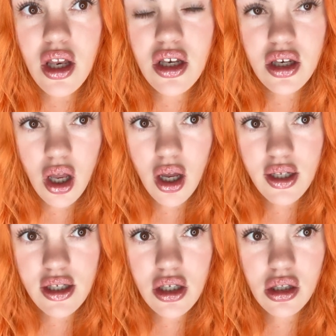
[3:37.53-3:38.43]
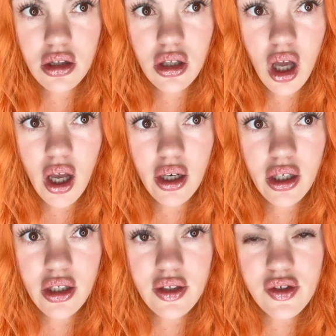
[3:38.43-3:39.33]
not a lot
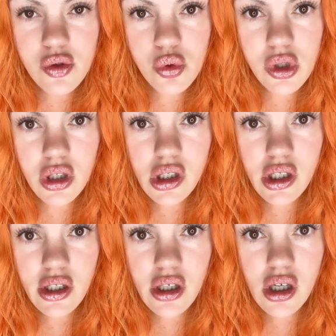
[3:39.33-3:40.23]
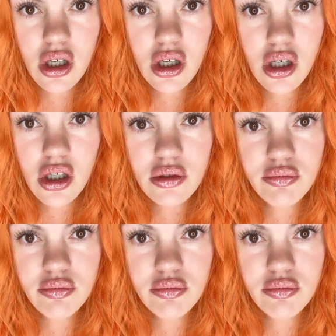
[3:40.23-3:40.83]
is really, uh,